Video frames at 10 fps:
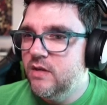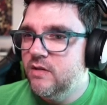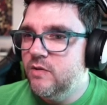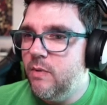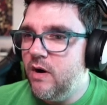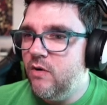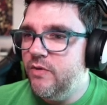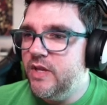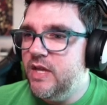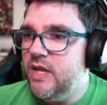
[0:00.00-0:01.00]
to borrow
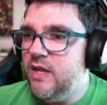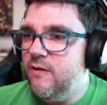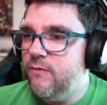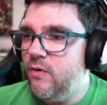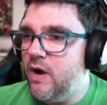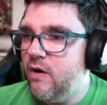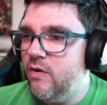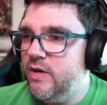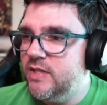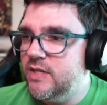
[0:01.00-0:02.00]
the key for
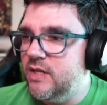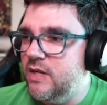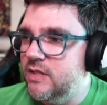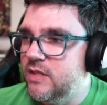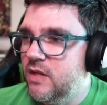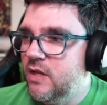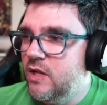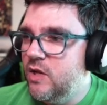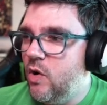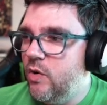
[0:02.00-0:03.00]
our necessities.
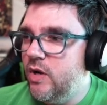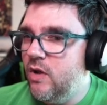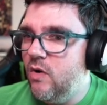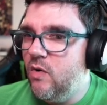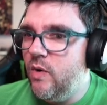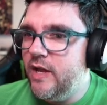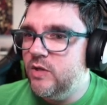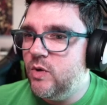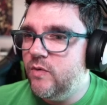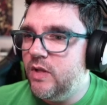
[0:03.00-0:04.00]
You already know, at
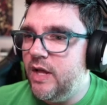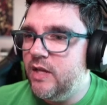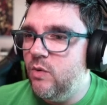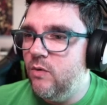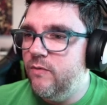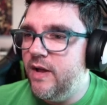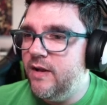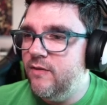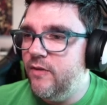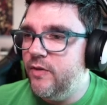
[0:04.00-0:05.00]
12 o'clock you will
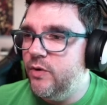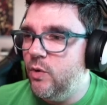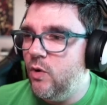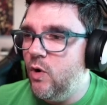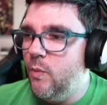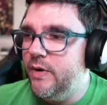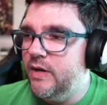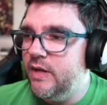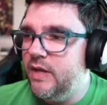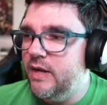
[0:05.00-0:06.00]
find that the door
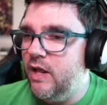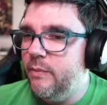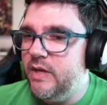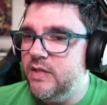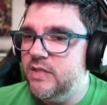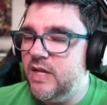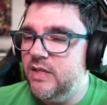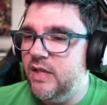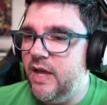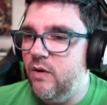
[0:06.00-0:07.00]
opened and I'll be inside
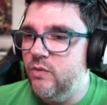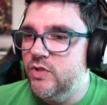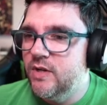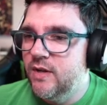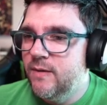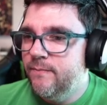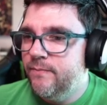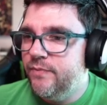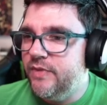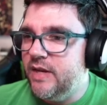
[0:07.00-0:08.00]
the lounge.
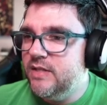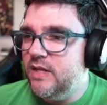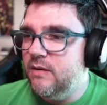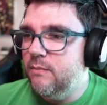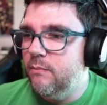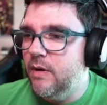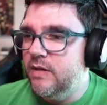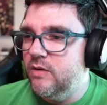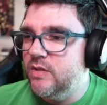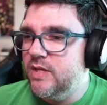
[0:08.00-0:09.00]
That is it, my
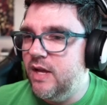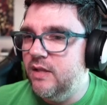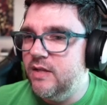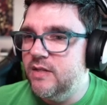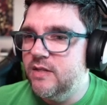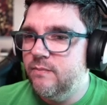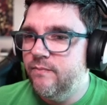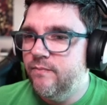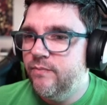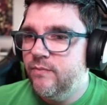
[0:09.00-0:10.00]
dearest colleagues.
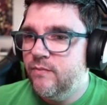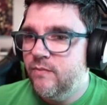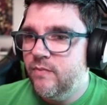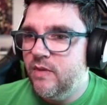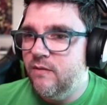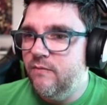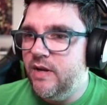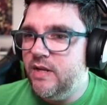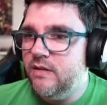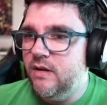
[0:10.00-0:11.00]

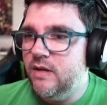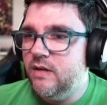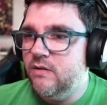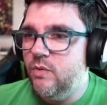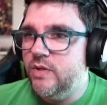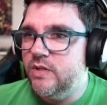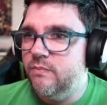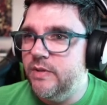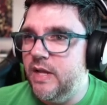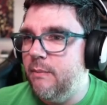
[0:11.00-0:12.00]
Vidit is quits
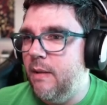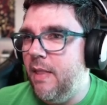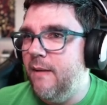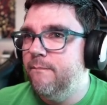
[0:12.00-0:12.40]
blah blah blah.